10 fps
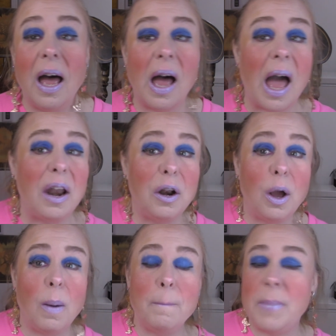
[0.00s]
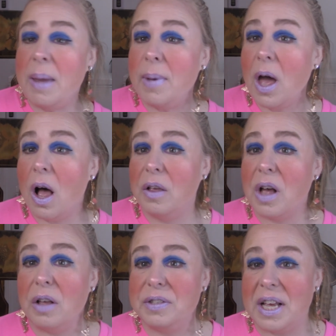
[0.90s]
I don't know, maybe I'll,
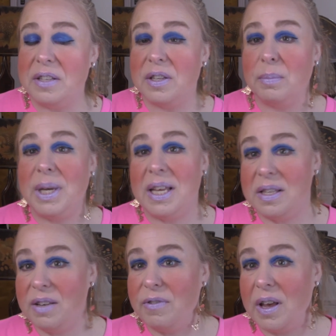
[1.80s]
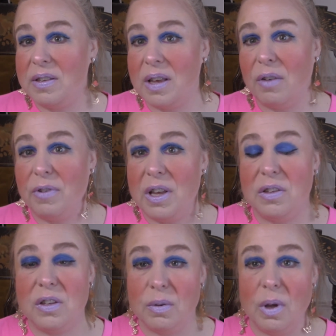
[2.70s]
I'll send some kissy face
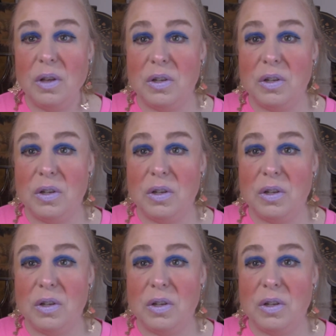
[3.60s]
selfies to,